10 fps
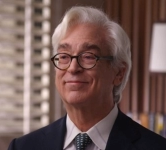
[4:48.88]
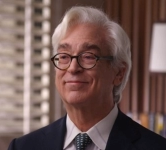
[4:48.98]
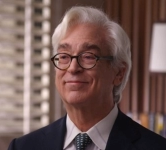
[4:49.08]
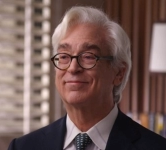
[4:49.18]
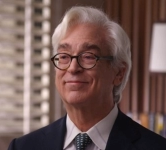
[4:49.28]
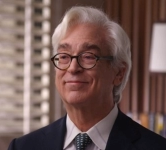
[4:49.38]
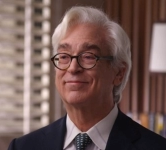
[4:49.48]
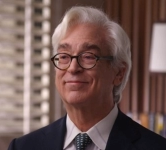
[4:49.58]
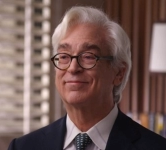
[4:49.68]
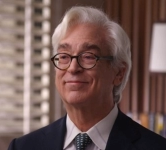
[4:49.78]

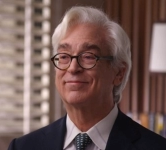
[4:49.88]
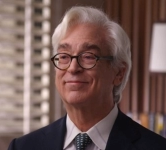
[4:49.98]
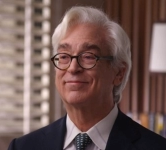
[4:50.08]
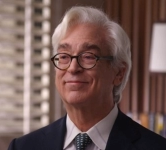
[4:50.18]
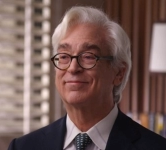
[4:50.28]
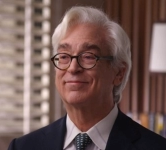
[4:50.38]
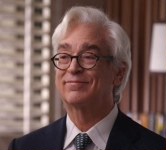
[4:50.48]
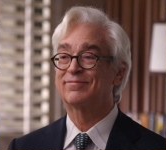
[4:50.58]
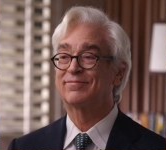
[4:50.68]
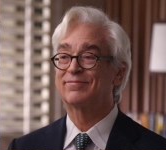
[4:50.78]

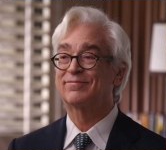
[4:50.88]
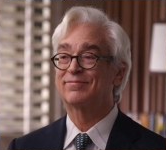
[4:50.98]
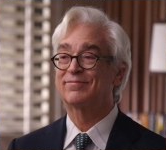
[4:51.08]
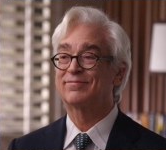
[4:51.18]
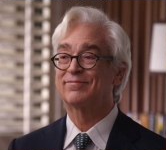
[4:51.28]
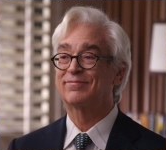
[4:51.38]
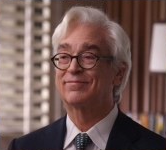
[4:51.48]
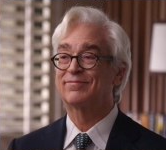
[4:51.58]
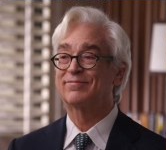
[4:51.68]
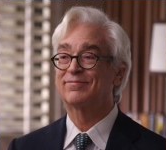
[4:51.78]

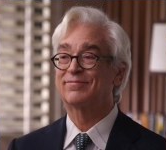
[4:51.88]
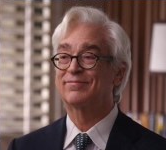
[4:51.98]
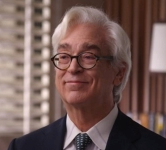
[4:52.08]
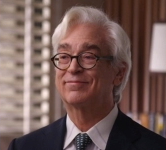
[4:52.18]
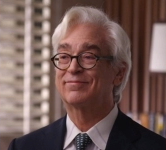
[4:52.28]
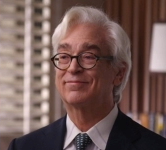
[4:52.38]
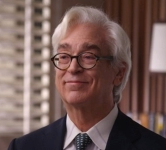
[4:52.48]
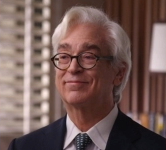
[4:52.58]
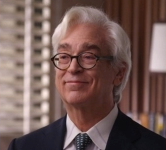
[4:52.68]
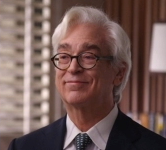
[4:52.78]

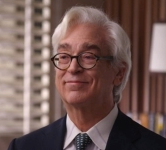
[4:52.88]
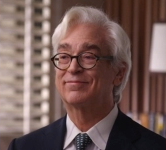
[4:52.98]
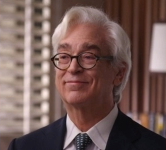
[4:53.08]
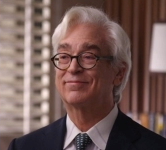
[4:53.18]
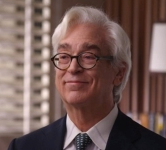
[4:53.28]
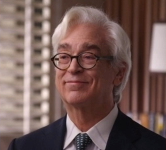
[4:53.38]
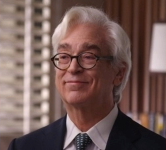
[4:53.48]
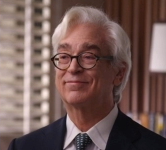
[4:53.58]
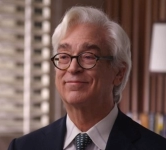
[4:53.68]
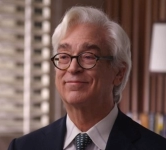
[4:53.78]

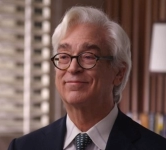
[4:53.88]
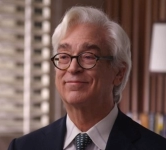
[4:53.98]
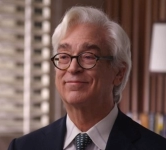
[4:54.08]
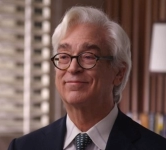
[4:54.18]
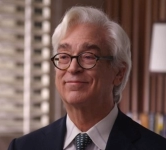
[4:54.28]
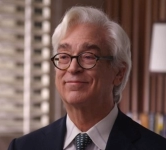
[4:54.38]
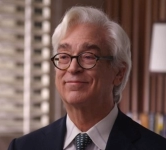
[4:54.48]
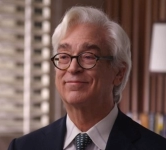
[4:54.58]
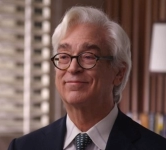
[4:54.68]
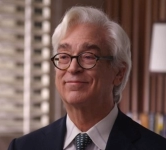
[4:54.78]

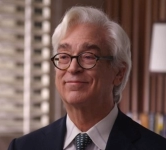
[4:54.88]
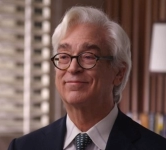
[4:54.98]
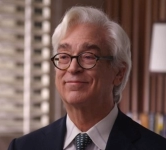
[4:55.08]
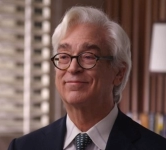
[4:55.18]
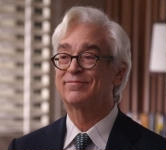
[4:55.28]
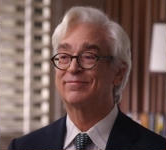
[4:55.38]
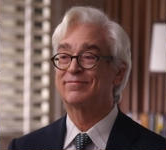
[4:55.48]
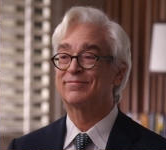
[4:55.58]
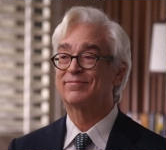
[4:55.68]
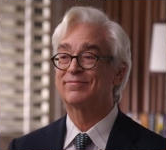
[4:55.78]

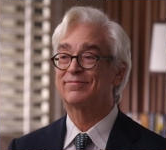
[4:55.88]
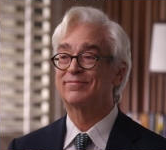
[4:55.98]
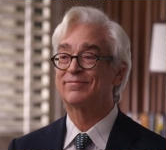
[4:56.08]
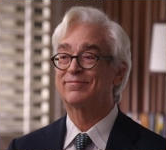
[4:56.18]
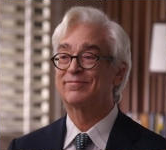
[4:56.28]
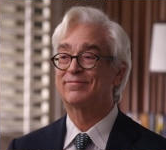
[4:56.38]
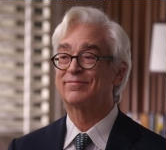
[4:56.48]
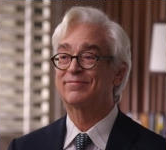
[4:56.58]
This is a still picture; no speech is visible.